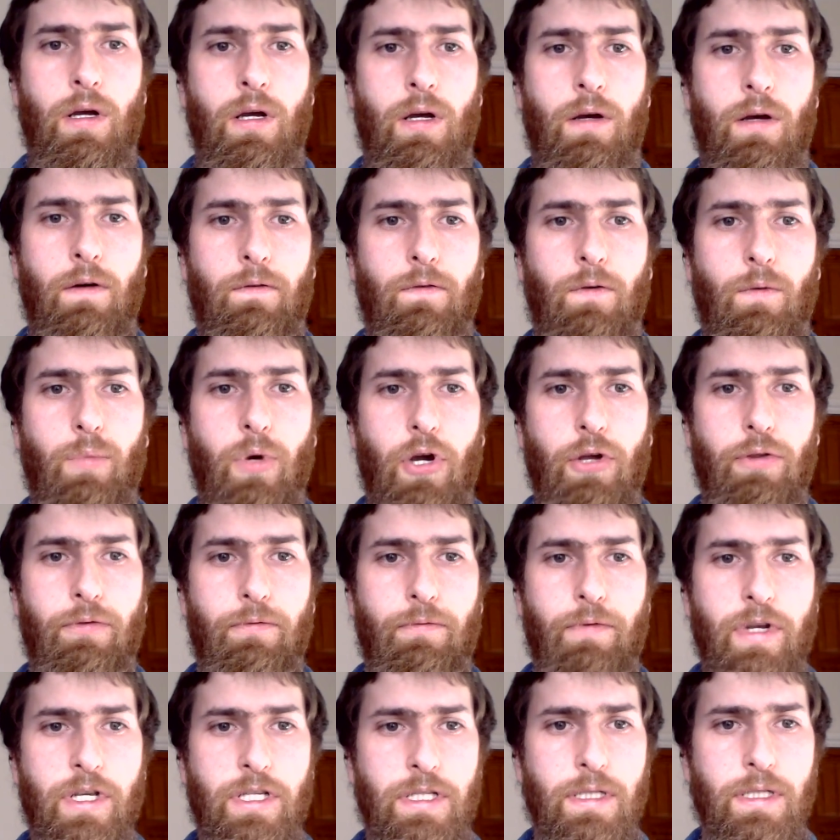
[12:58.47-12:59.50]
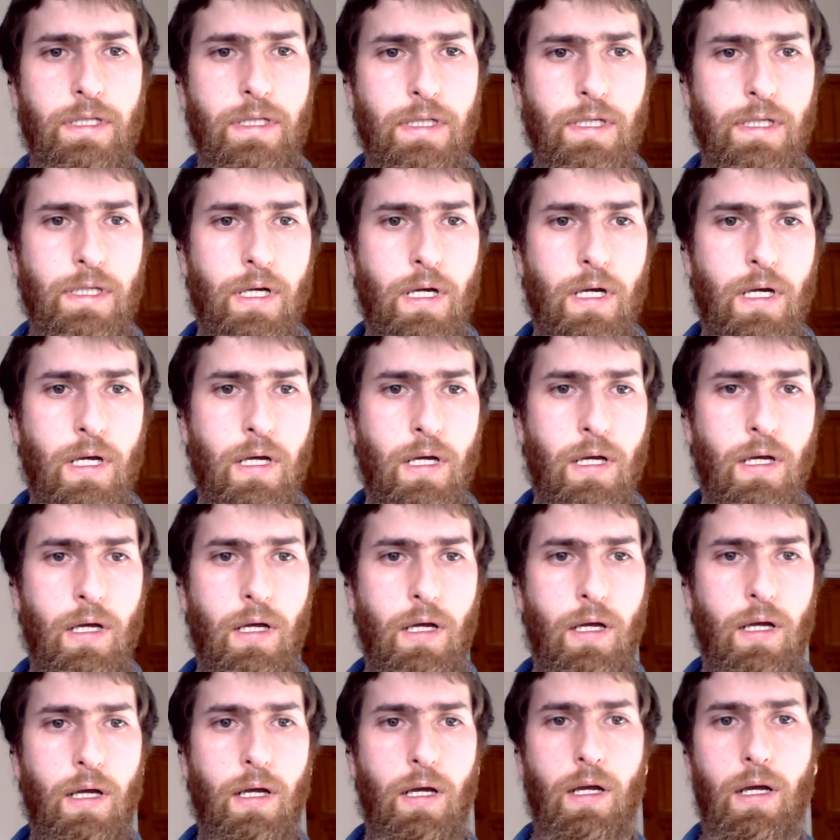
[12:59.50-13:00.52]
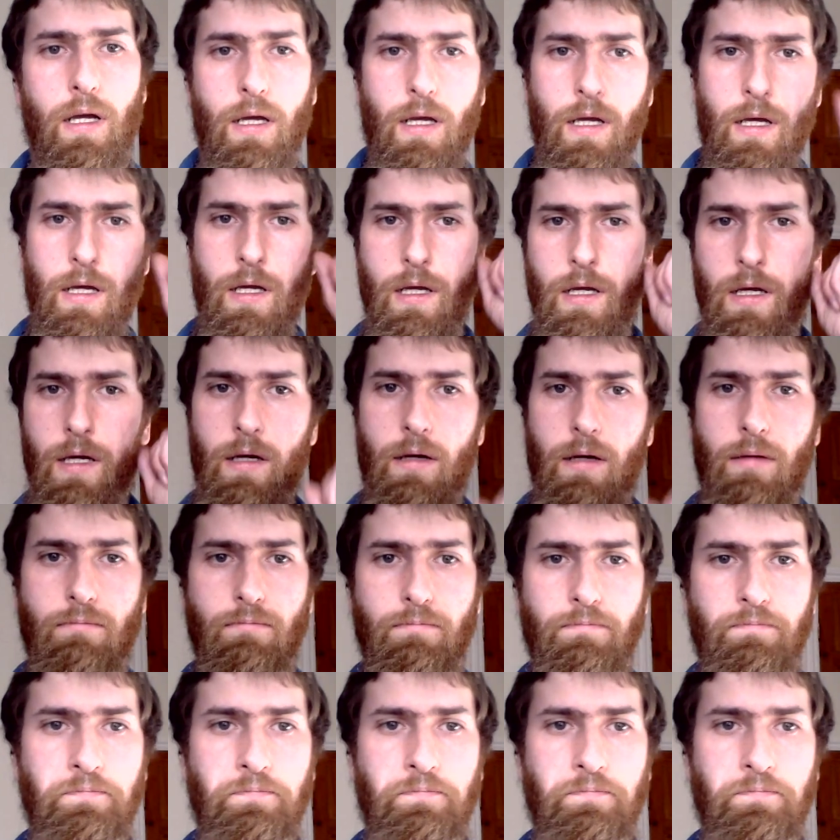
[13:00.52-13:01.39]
For both reasons, I